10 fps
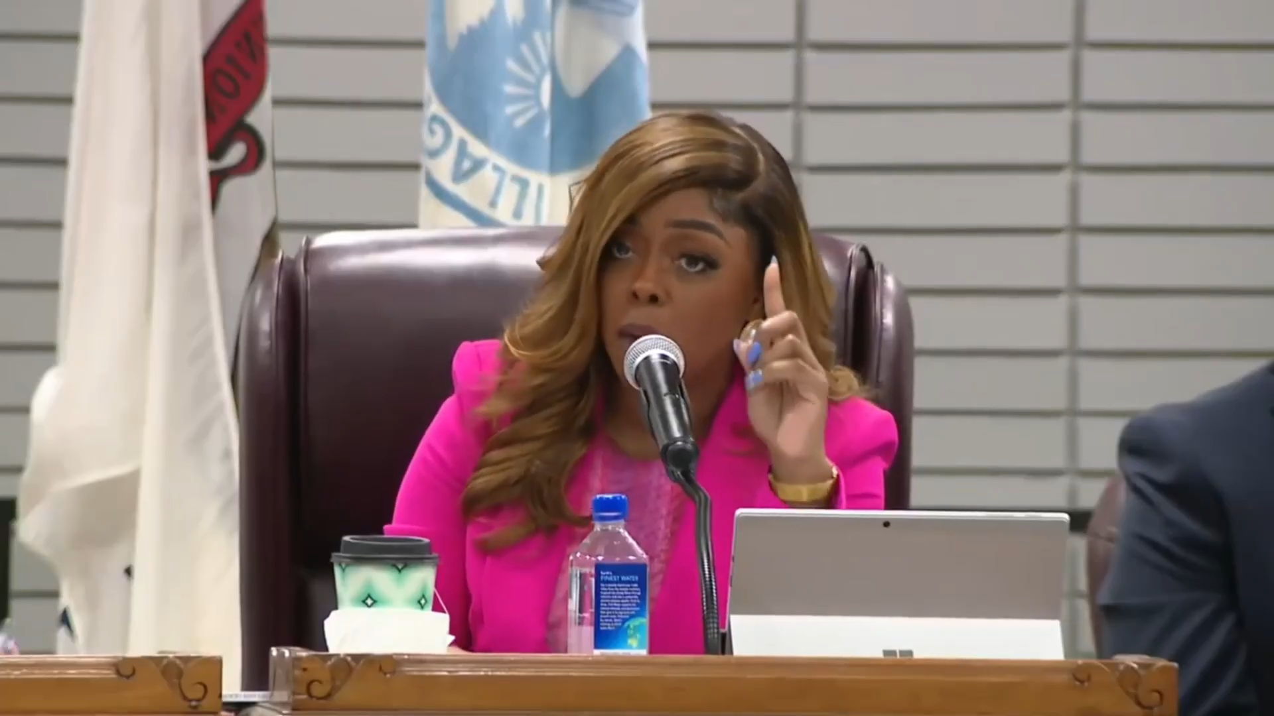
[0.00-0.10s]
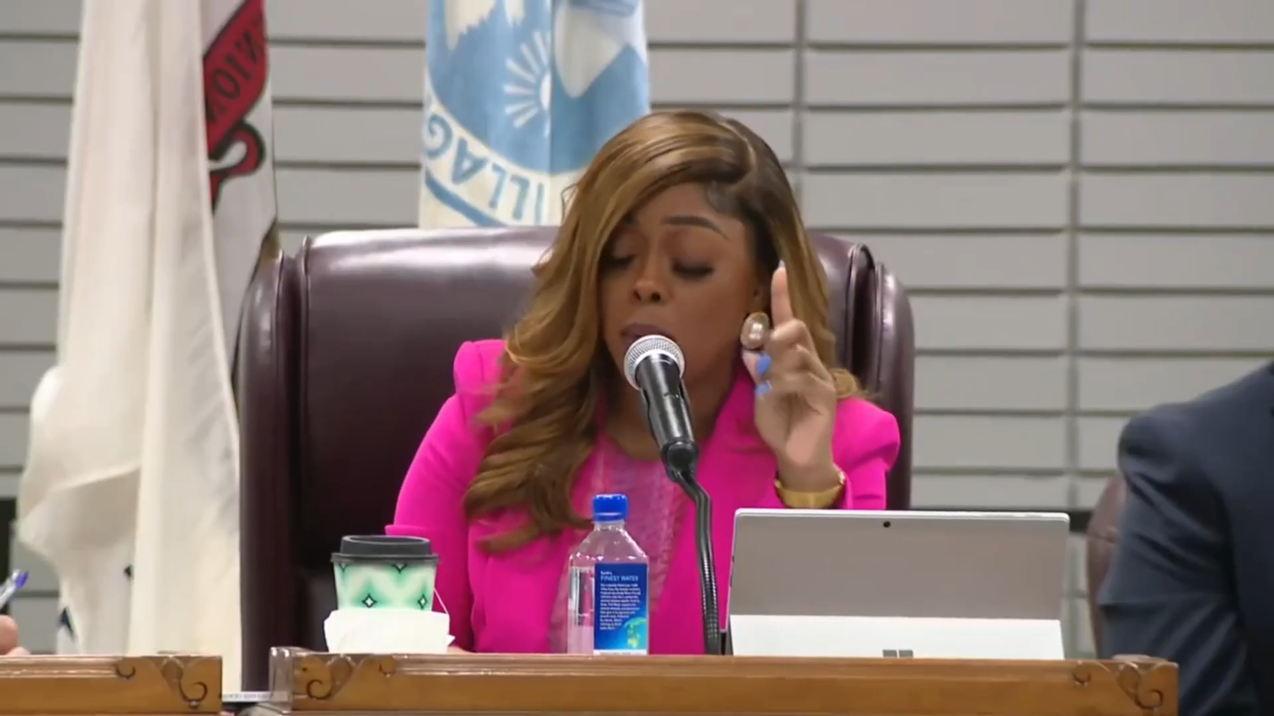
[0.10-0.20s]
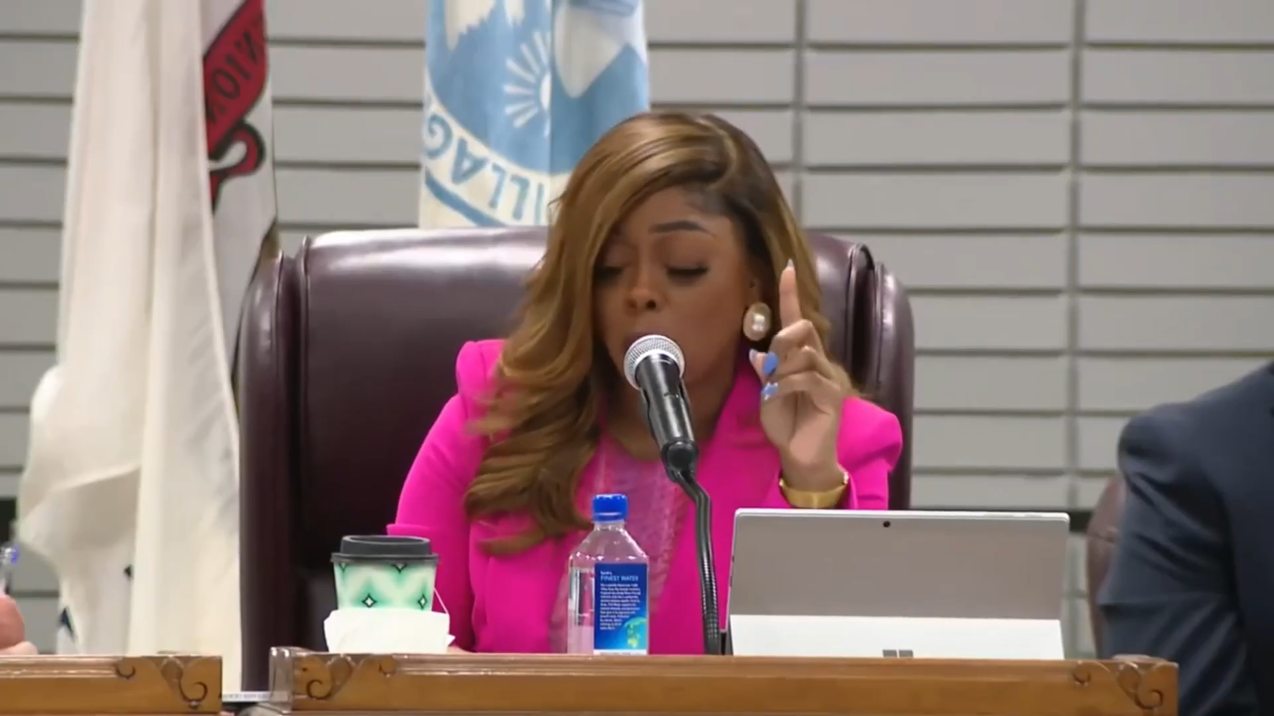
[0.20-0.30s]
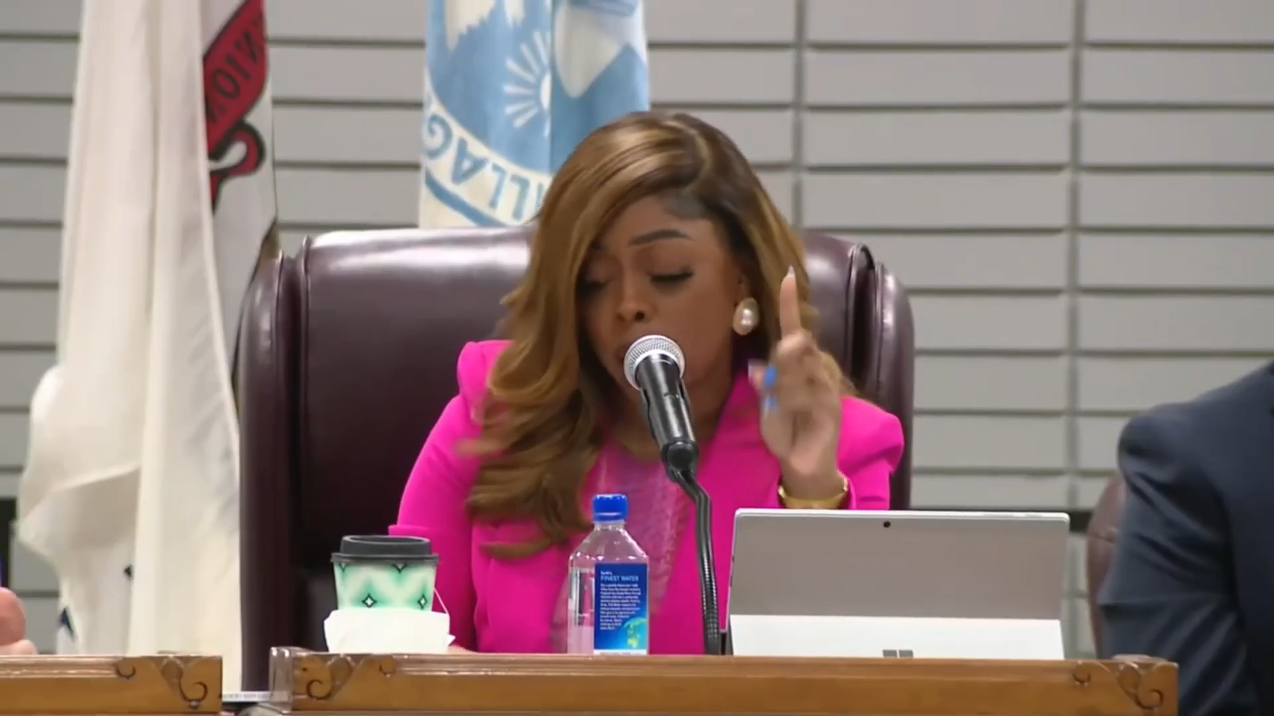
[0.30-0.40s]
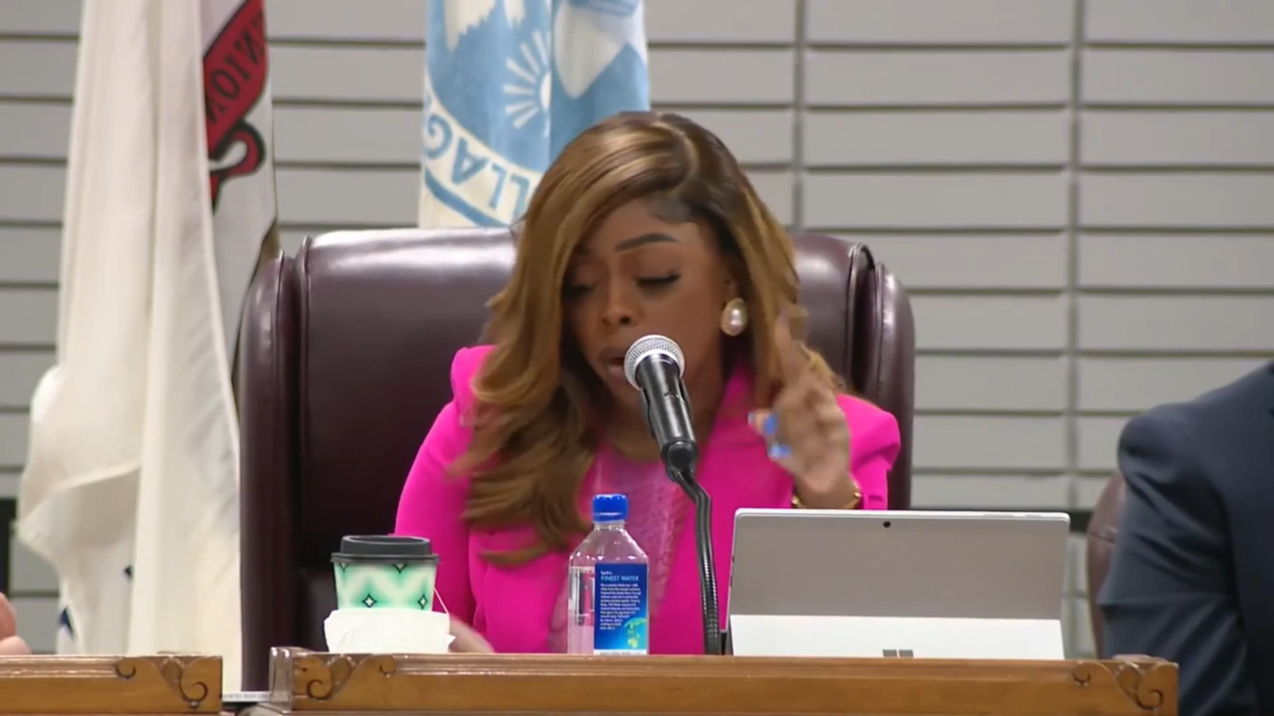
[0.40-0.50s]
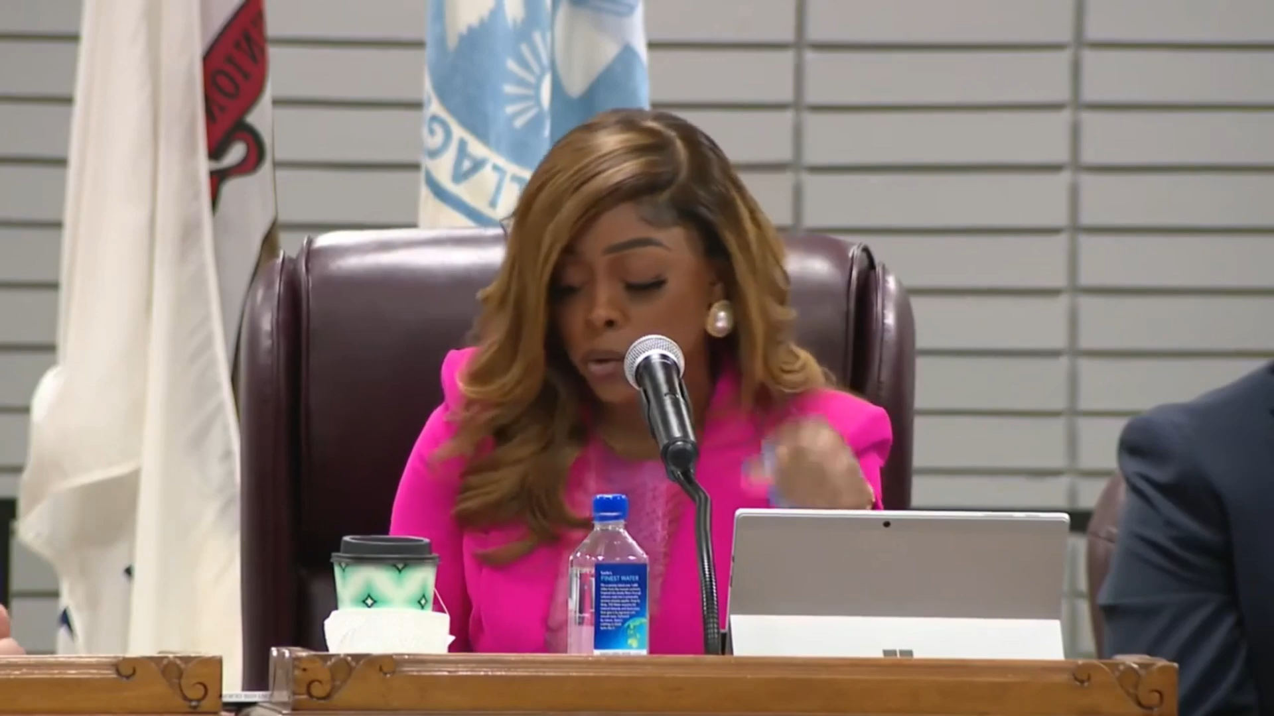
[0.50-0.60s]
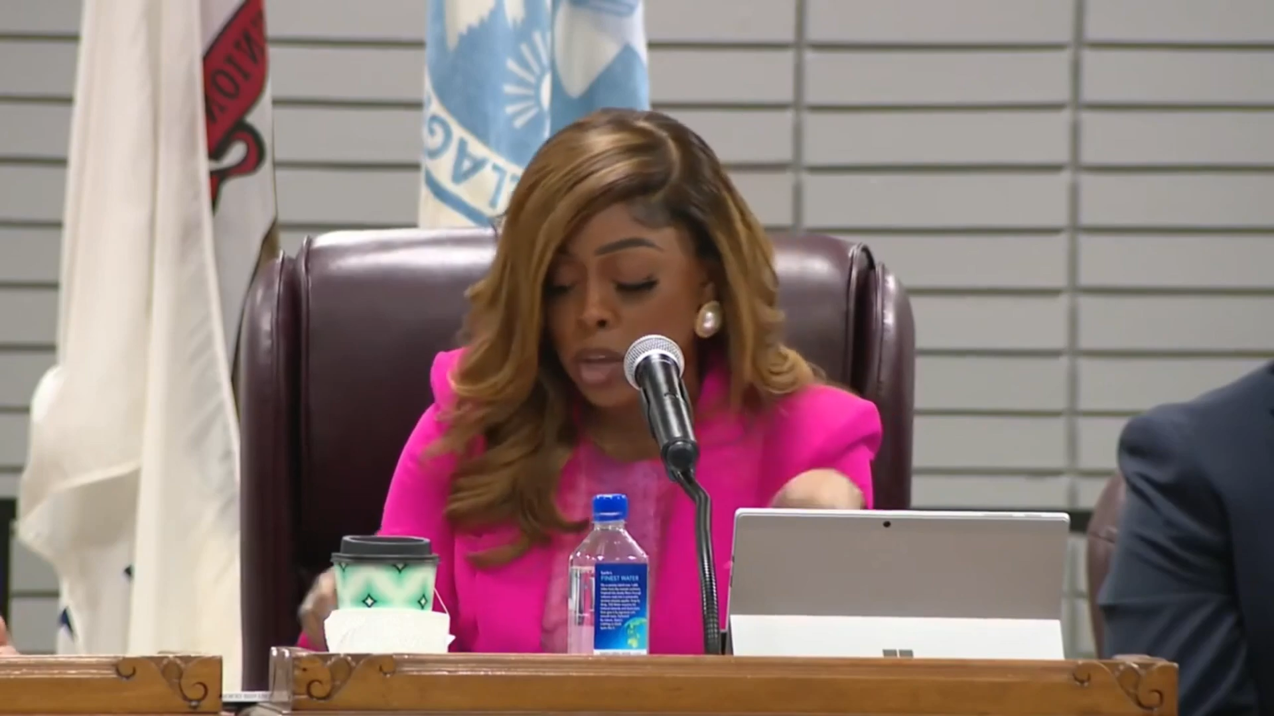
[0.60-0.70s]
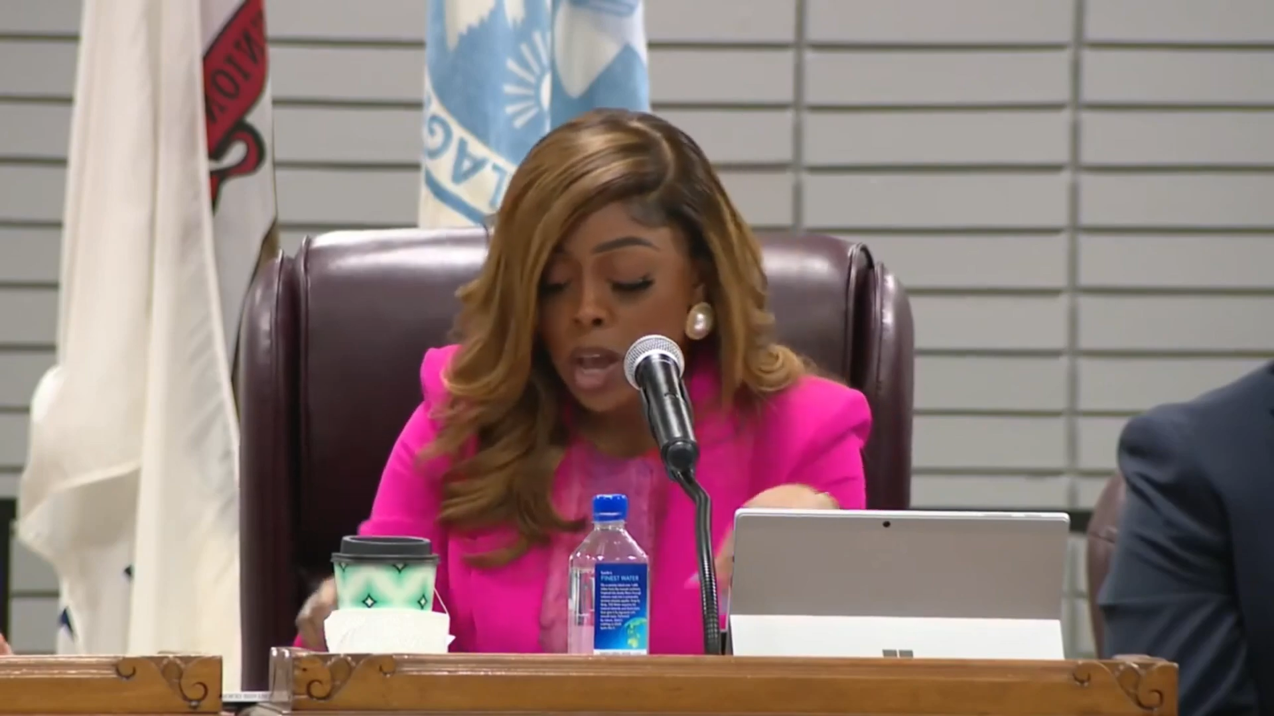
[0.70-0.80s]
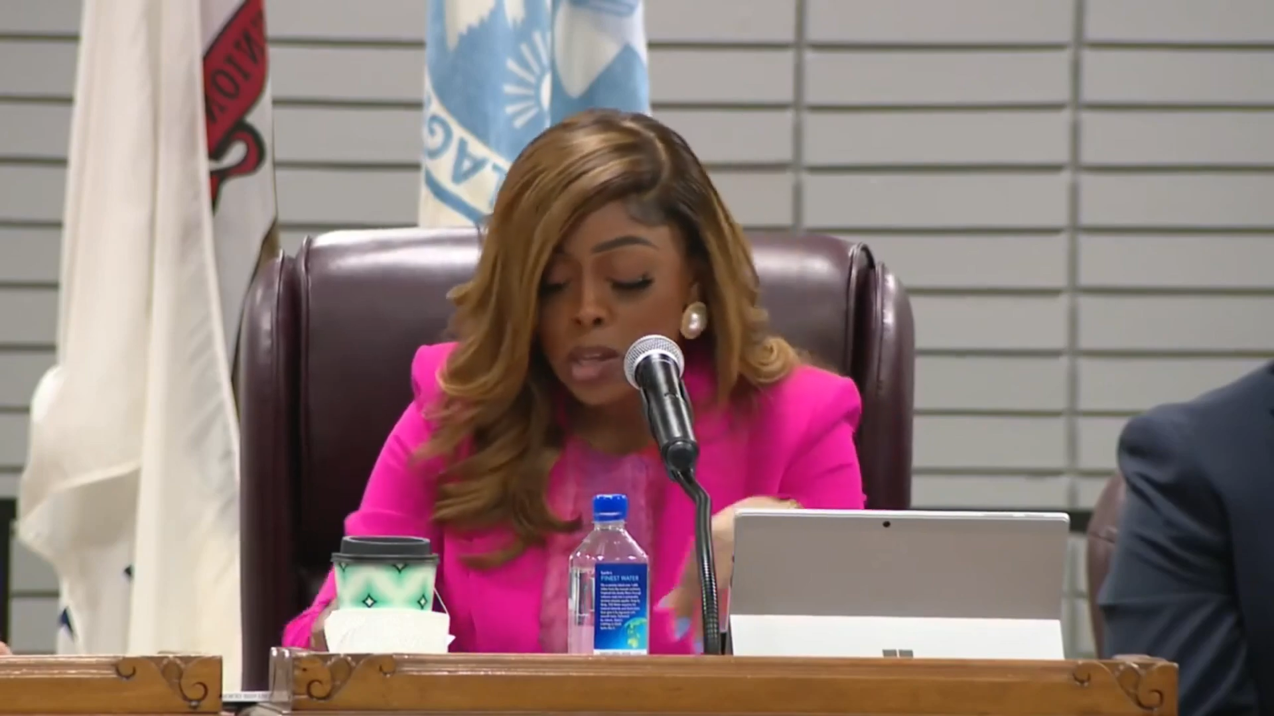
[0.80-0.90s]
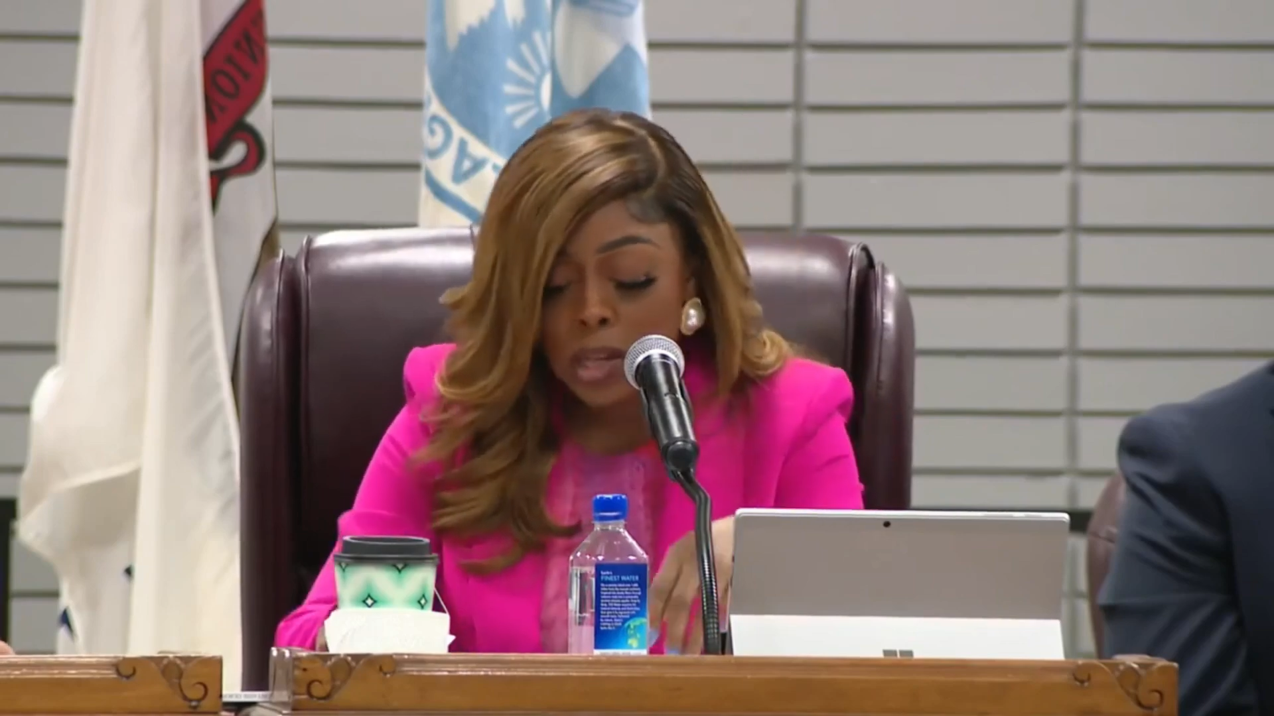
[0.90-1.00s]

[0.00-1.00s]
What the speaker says: had to hurt.